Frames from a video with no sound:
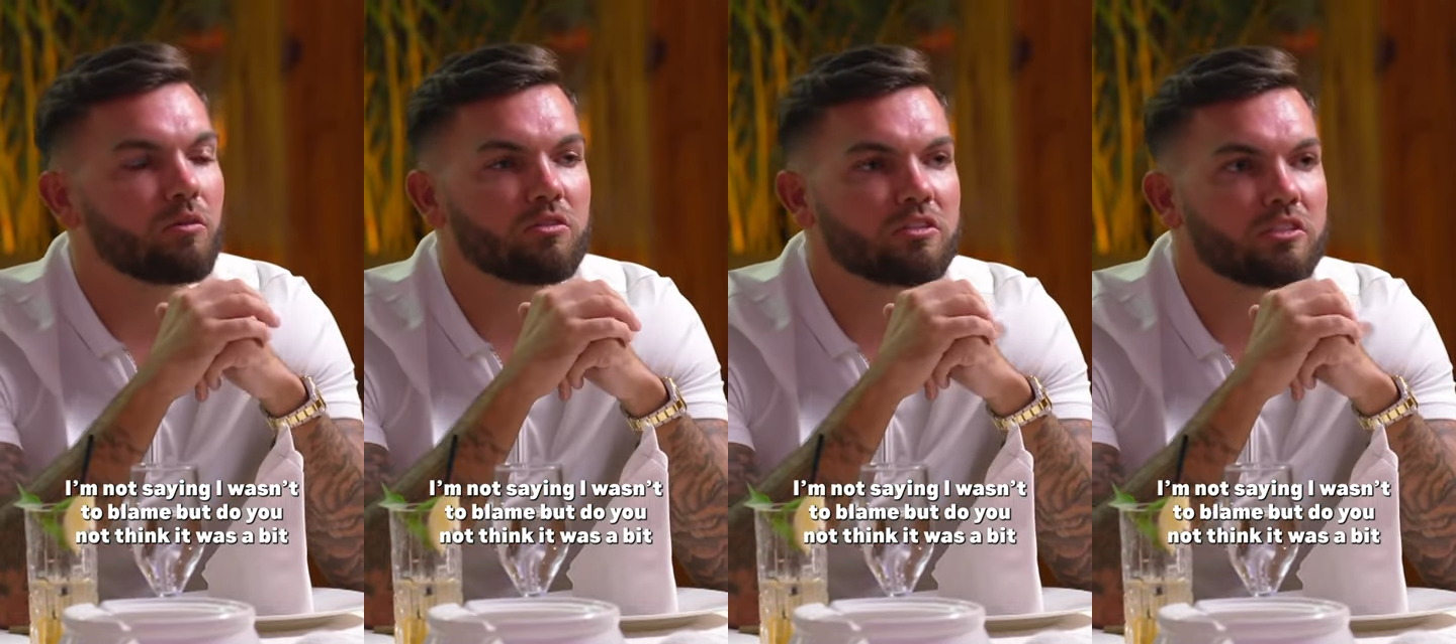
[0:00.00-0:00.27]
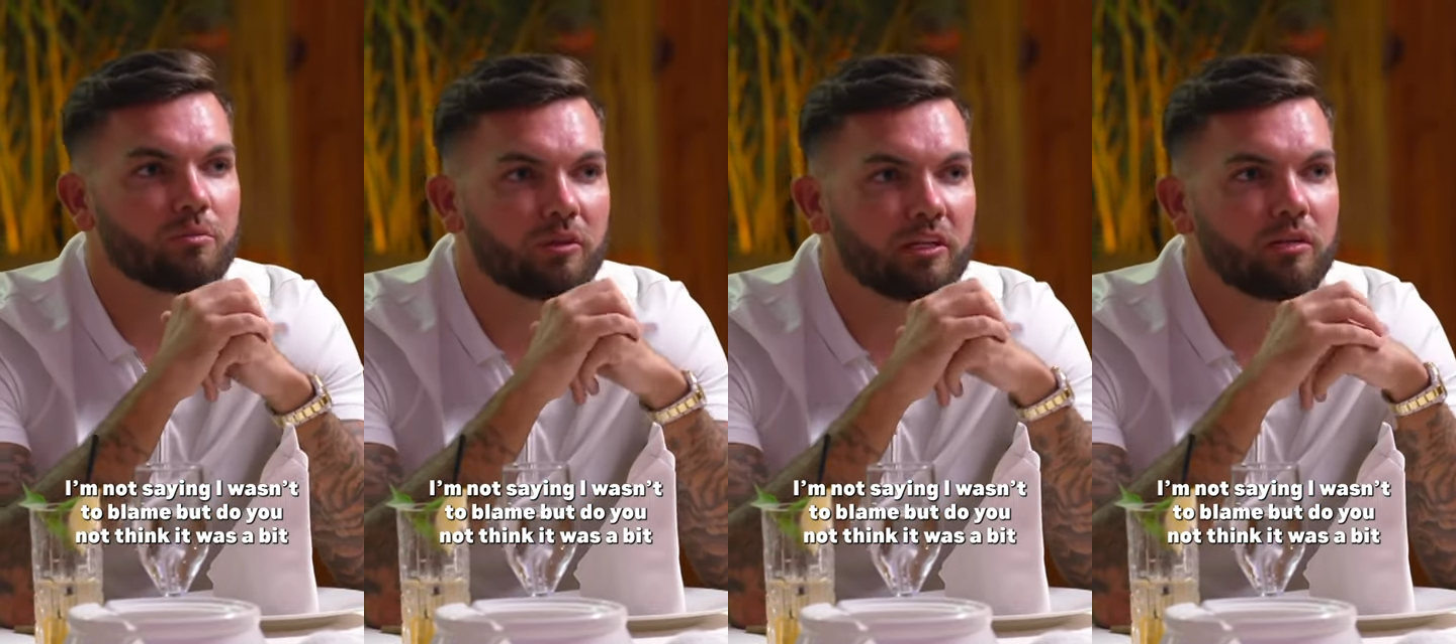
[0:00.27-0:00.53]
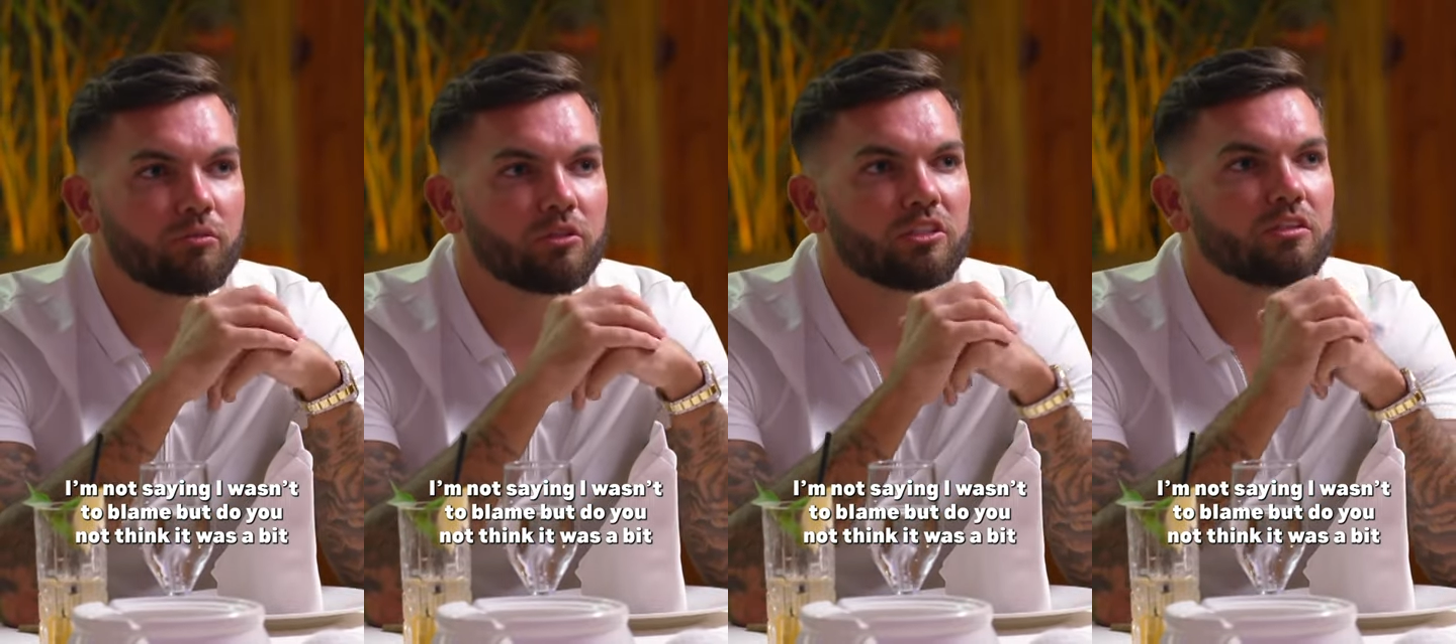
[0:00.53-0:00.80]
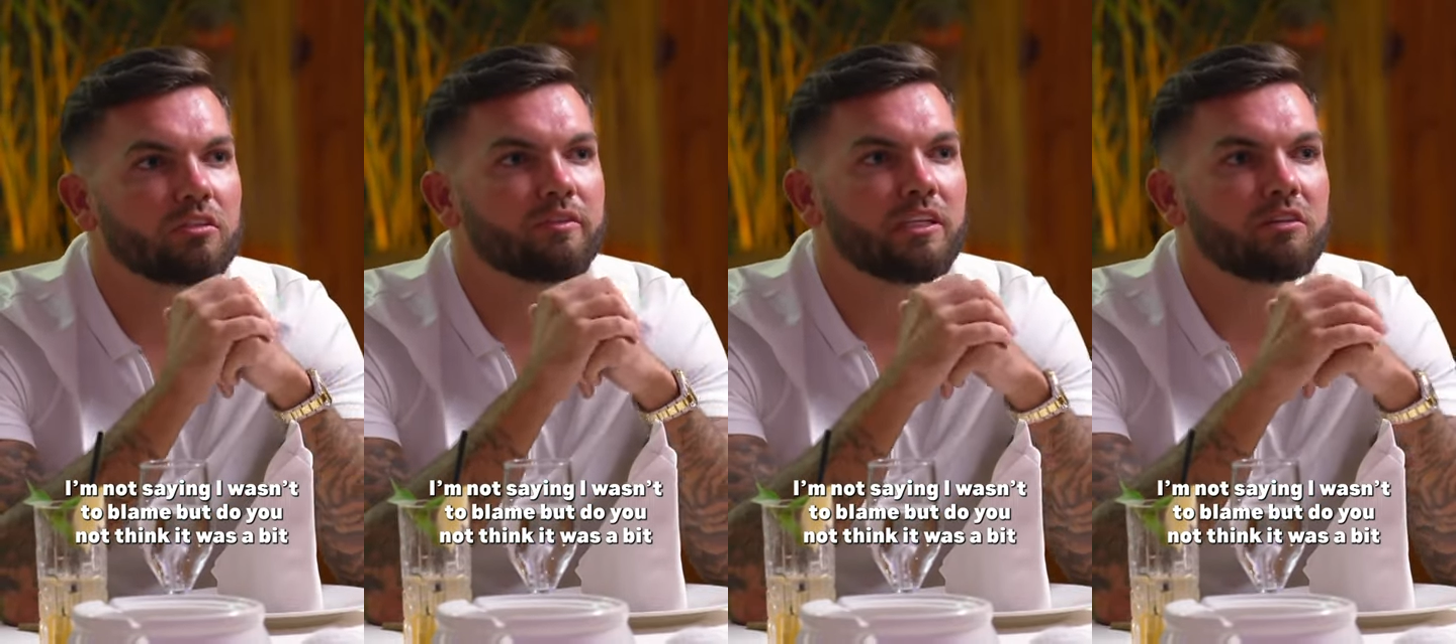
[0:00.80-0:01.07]
wasn't to blame, but do
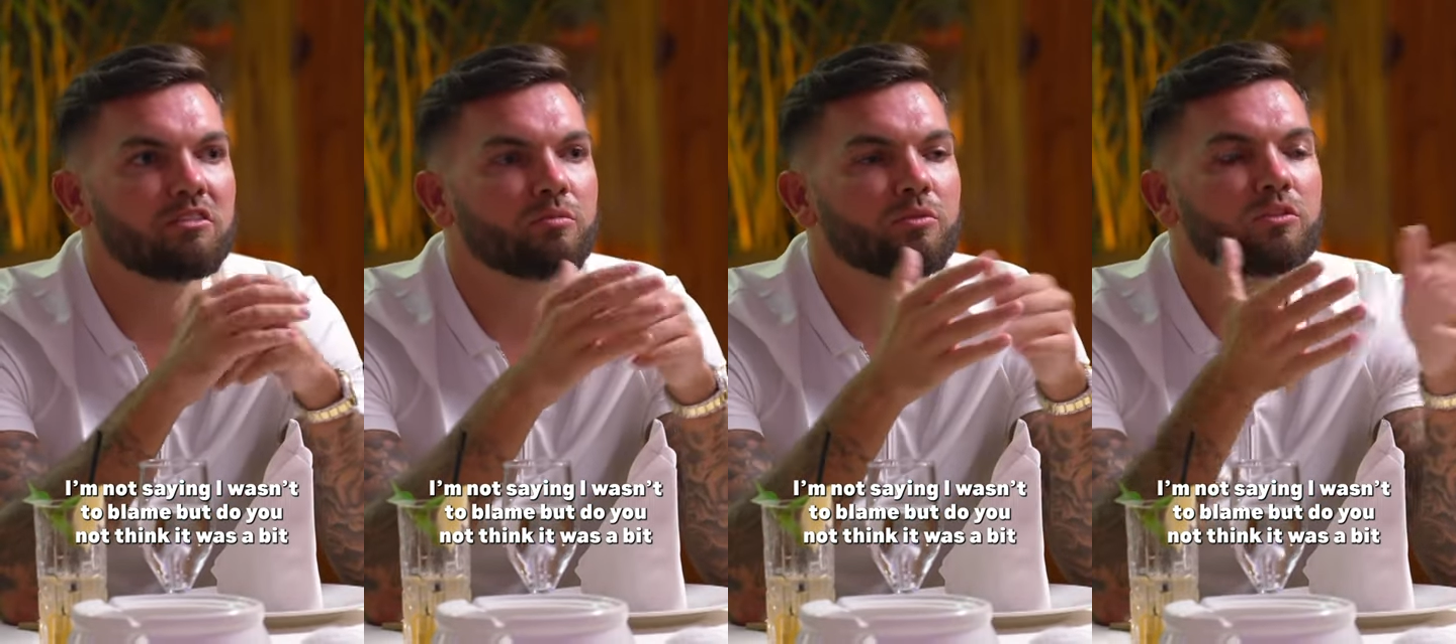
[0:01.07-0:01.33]
you not think it was a